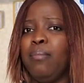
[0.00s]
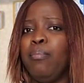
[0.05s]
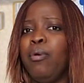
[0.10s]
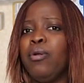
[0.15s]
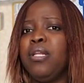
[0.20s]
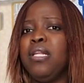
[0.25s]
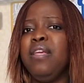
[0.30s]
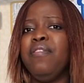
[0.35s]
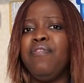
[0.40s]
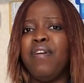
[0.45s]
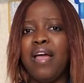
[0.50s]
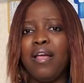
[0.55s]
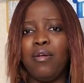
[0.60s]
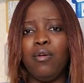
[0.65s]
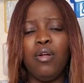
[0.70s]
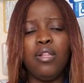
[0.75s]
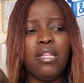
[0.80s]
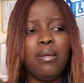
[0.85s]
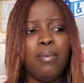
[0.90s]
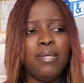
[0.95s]
But if I
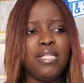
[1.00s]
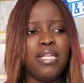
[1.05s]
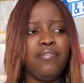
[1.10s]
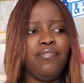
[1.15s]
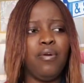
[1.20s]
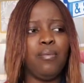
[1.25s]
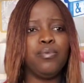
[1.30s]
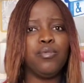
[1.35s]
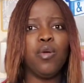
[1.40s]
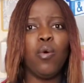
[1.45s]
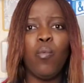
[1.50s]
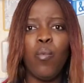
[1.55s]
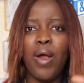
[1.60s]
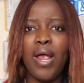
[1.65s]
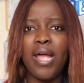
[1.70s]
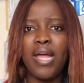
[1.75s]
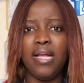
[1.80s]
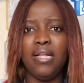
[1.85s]
got the message from somewhere